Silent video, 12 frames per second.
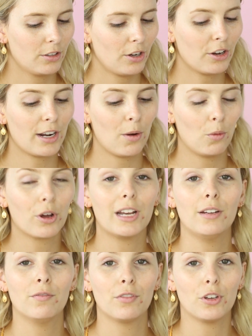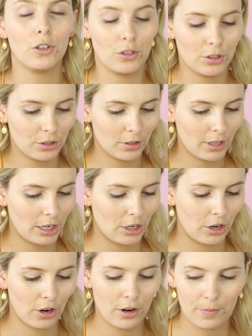Coconut water infused. There you
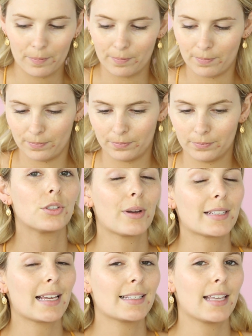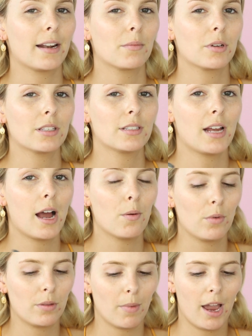go. So as I said, I'm going to
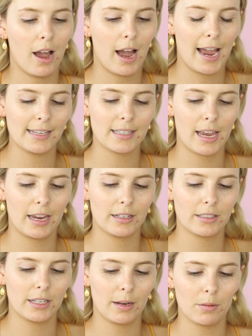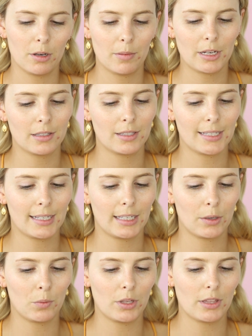start with my eyes, and today I'm going to be
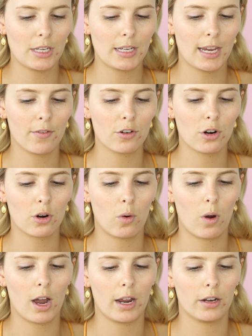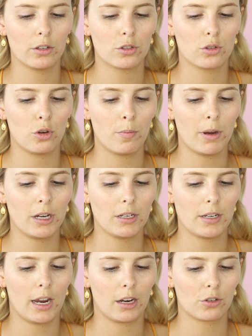concealing with the Kevyn Aucoin Super
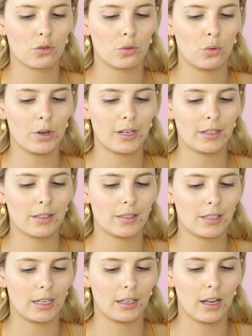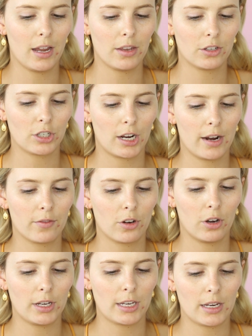Natural Concealer. The shade I've
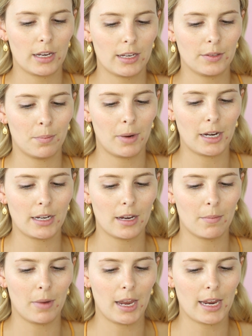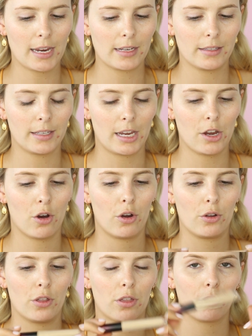got here is Medium
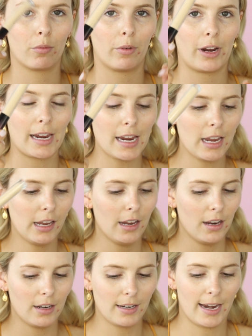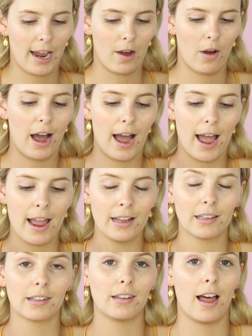EC03. Now, I
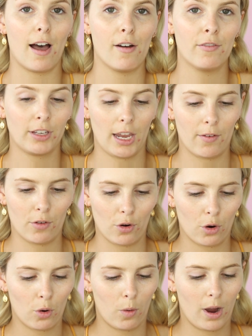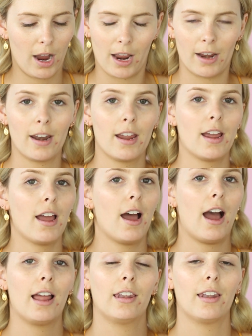love Kevyn Aucoin.
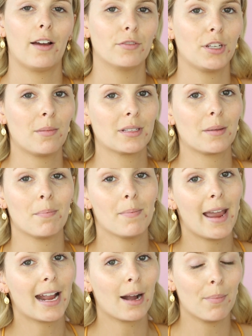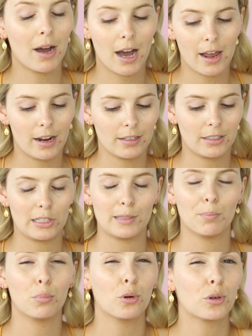I loved him as a makeup artist.
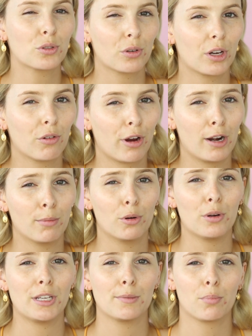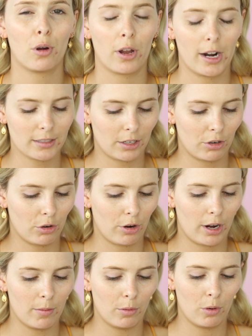His books are incredible. His products are
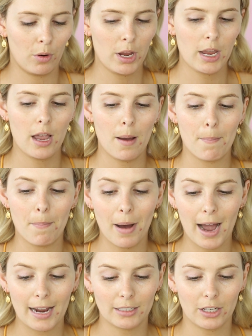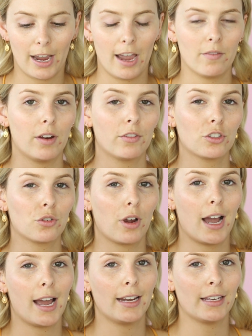incredible. But I have never
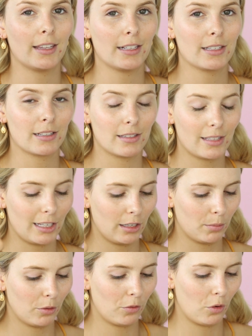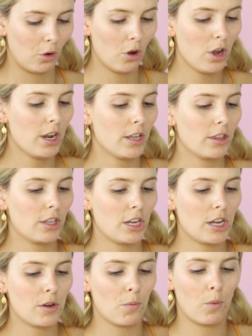tried this concealer before.
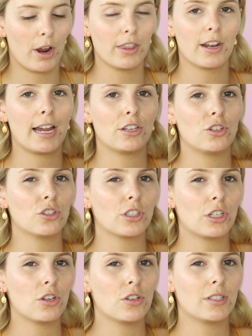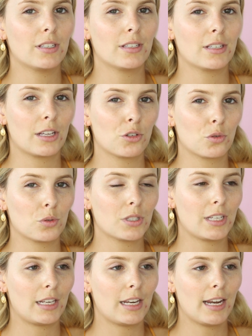The one that I usually use is Essential
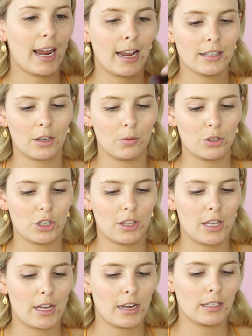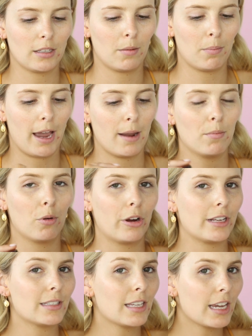Skin Enhancer, which are these bad
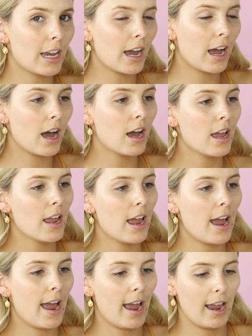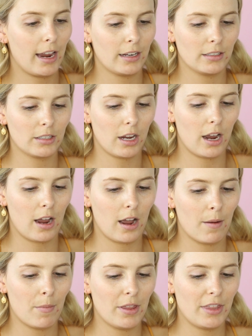boys here. And
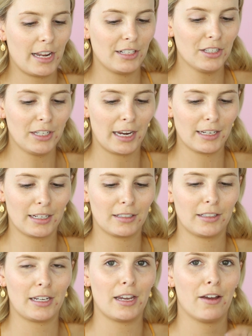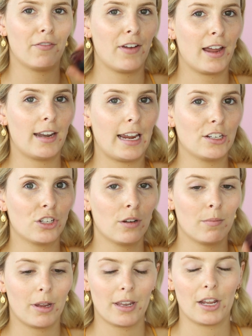these are technically a
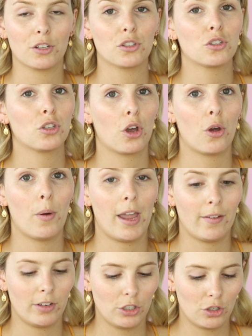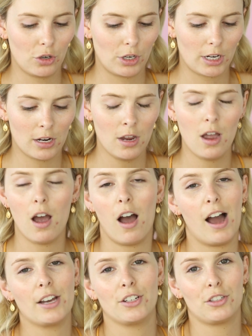foundation, but they're so heavy duty.
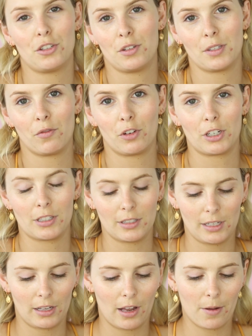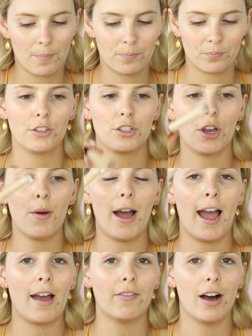I just use them for concealer. So
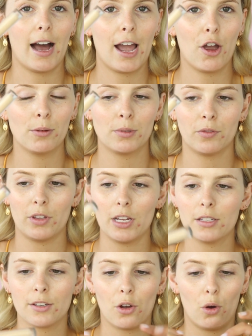I have high hopes for this.